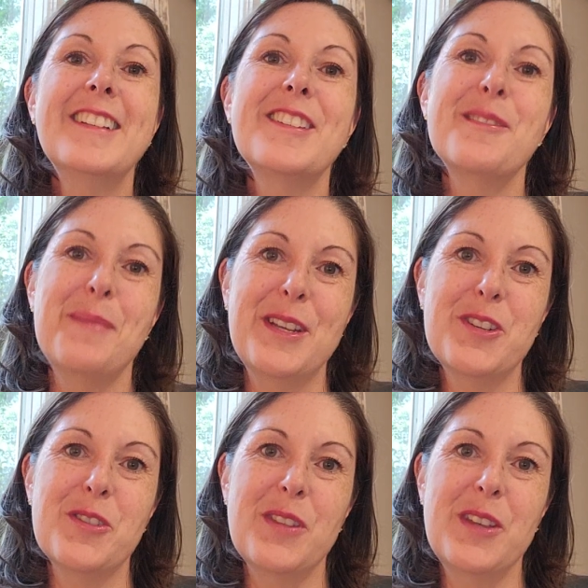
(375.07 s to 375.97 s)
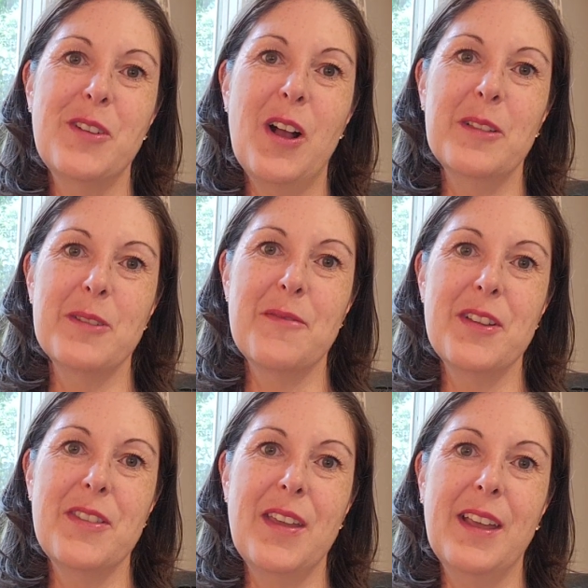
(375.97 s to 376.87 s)
So make sure that you color
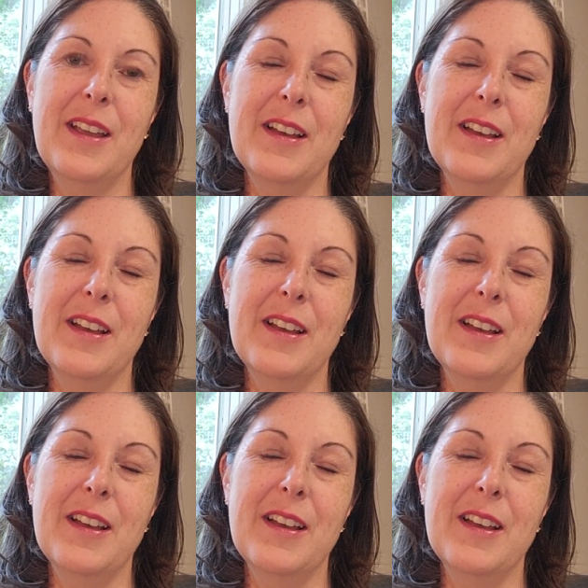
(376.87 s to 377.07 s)
everything,